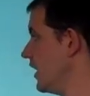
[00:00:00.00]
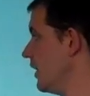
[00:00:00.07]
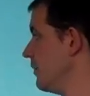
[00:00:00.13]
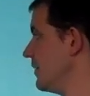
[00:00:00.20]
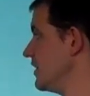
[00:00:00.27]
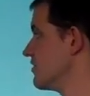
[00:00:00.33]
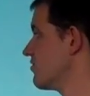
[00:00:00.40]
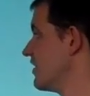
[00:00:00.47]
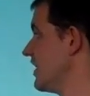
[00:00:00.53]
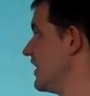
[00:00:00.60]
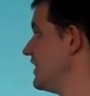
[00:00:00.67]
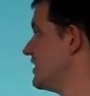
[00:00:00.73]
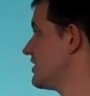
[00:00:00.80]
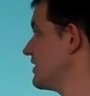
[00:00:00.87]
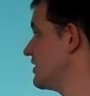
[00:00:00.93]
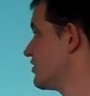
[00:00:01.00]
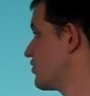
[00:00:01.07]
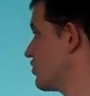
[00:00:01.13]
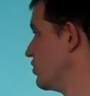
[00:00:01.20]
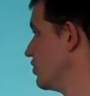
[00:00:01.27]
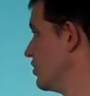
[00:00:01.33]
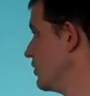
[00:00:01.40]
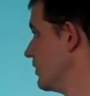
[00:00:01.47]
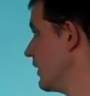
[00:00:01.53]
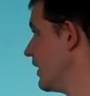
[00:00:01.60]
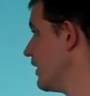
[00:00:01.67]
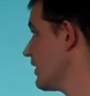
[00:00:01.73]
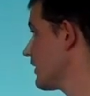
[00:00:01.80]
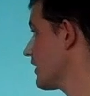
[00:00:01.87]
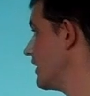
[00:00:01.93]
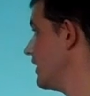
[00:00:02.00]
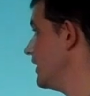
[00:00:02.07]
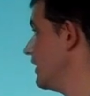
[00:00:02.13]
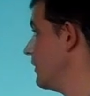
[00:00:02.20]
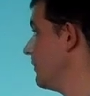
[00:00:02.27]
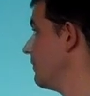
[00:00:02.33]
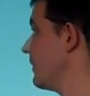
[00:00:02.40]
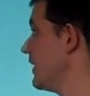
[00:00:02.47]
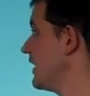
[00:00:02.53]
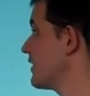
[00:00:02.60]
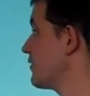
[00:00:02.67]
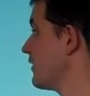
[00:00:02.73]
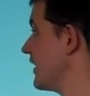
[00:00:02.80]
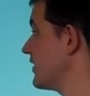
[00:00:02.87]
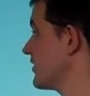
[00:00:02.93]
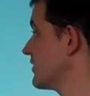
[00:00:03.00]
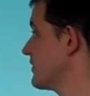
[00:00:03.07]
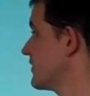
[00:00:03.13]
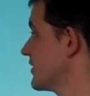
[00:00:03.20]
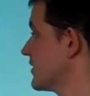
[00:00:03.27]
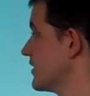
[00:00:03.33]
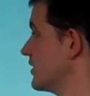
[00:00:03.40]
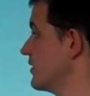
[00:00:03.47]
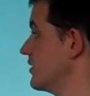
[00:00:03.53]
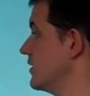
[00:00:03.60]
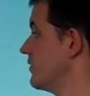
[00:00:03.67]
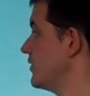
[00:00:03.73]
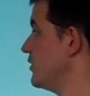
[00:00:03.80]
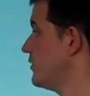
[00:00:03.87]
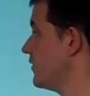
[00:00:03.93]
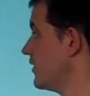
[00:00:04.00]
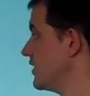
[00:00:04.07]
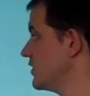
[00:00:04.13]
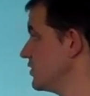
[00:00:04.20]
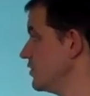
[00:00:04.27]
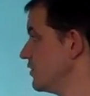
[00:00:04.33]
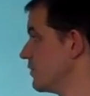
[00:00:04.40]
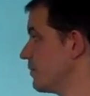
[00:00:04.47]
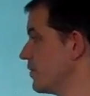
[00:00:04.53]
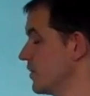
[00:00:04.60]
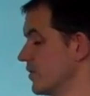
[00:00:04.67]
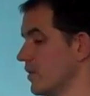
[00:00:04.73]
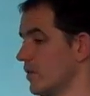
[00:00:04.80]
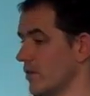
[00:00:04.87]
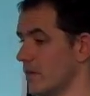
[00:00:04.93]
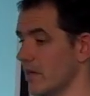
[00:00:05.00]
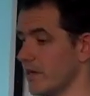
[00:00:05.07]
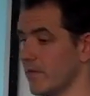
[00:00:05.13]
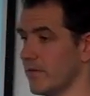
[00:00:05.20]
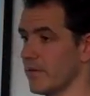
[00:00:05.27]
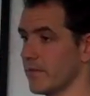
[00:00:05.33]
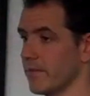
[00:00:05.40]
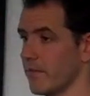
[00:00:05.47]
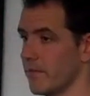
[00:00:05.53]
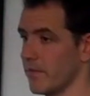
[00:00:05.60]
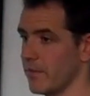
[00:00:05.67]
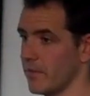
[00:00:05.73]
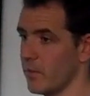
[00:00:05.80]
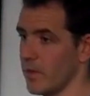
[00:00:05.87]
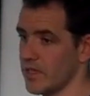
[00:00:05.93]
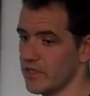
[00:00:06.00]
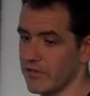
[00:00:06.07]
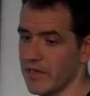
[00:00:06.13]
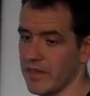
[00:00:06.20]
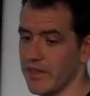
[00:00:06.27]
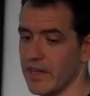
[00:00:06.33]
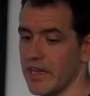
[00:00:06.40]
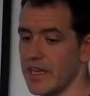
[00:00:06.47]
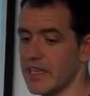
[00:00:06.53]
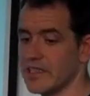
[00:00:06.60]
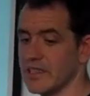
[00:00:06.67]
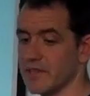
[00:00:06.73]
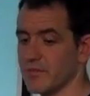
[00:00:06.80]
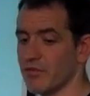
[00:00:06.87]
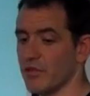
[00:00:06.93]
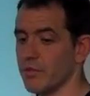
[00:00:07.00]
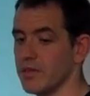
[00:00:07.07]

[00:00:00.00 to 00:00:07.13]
um, is related to um, leg fat. So if you find you have put a lot of weight around the legs, it's